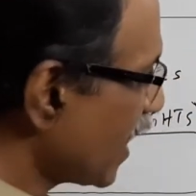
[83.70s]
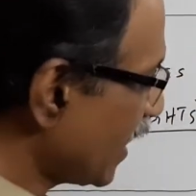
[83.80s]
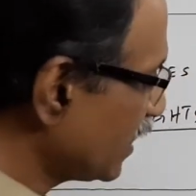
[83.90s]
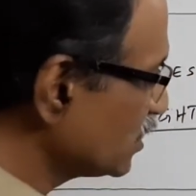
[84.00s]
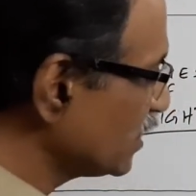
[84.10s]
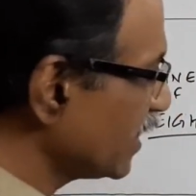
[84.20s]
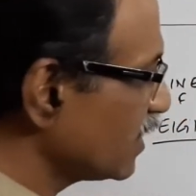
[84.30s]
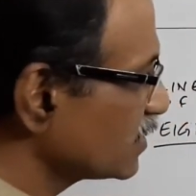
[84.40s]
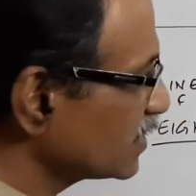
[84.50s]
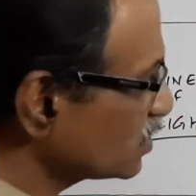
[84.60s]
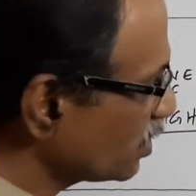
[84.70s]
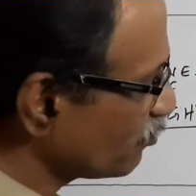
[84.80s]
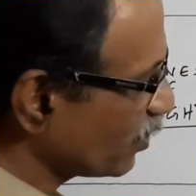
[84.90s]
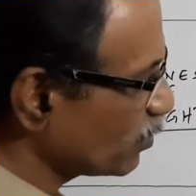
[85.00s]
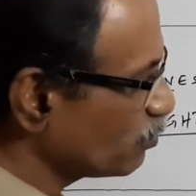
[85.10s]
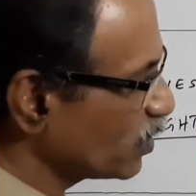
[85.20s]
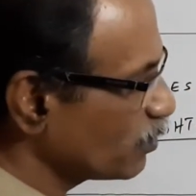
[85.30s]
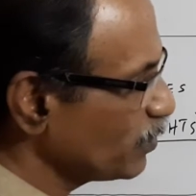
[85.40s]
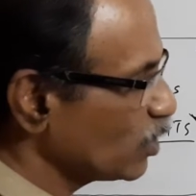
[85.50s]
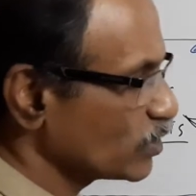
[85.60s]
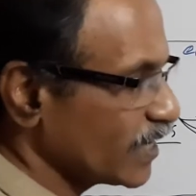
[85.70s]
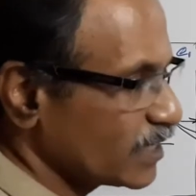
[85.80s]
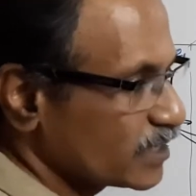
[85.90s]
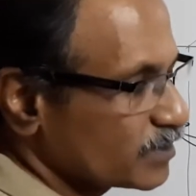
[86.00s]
and GL 65 mm below that.